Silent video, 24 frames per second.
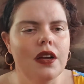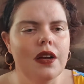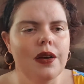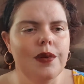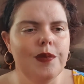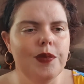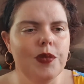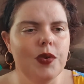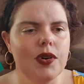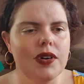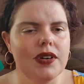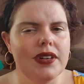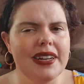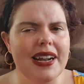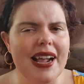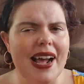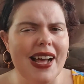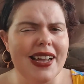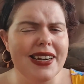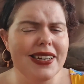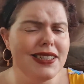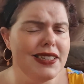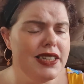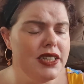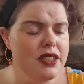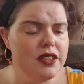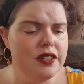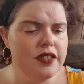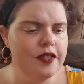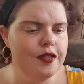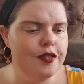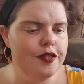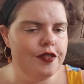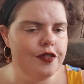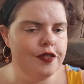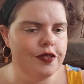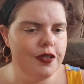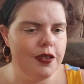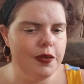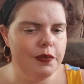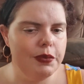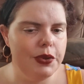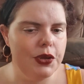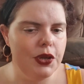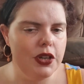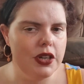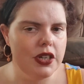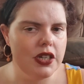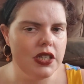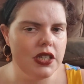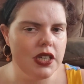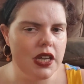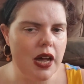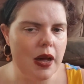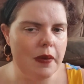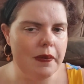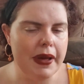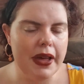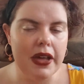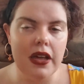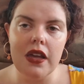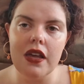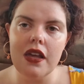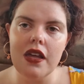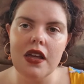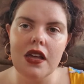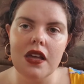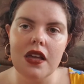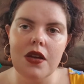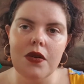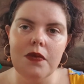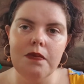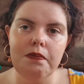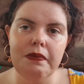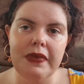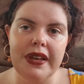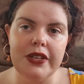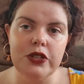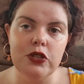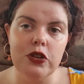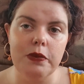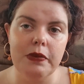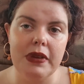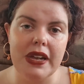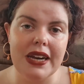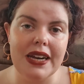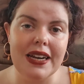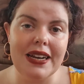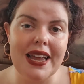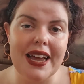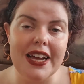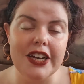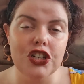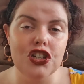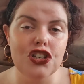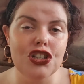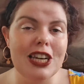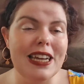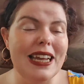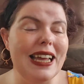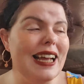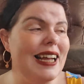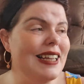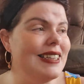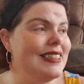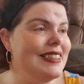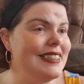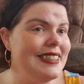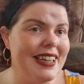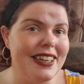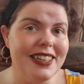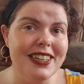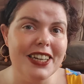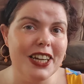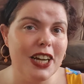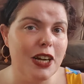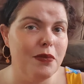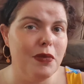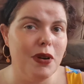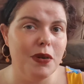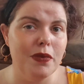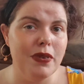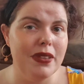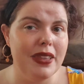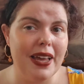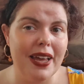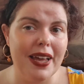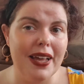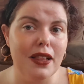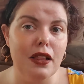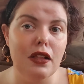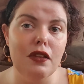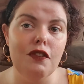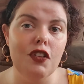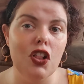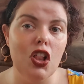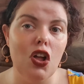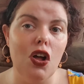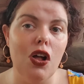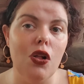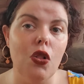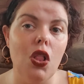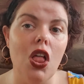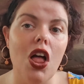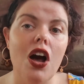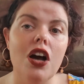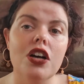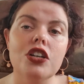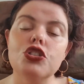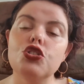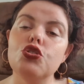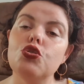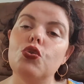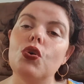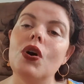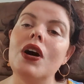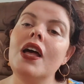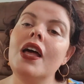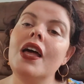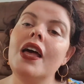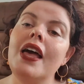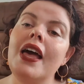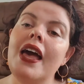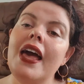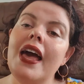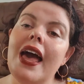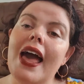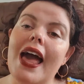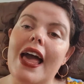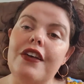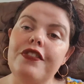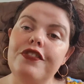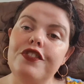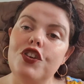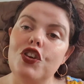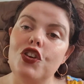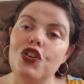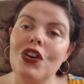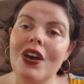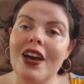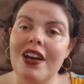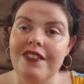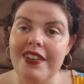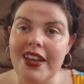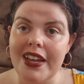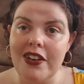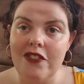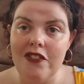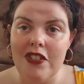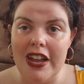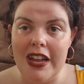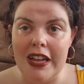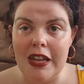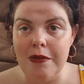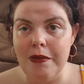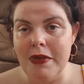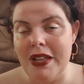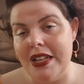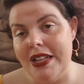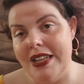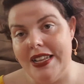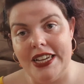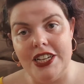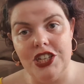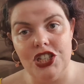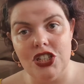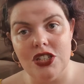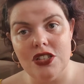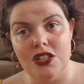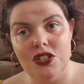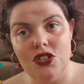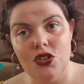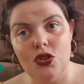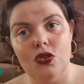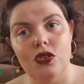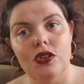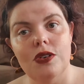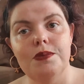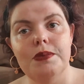more narrative books about Mesoamerican history and didn't come up with a hell of a lot of luck. So if you have any recommendations on